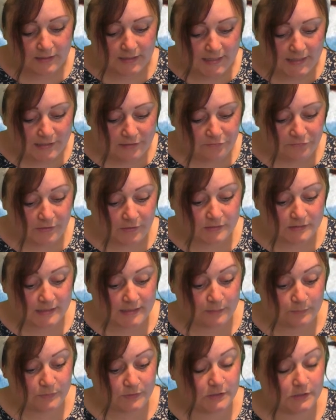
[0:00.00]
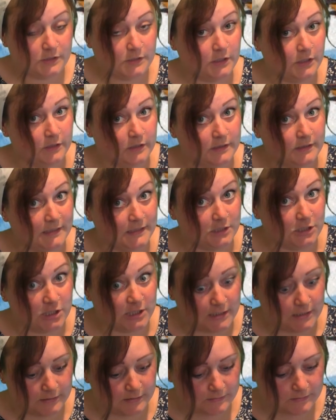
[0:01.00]
he felt absurdly
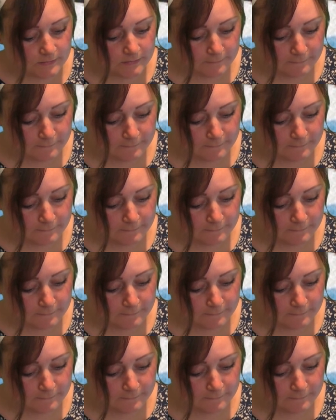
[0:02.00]
jealous.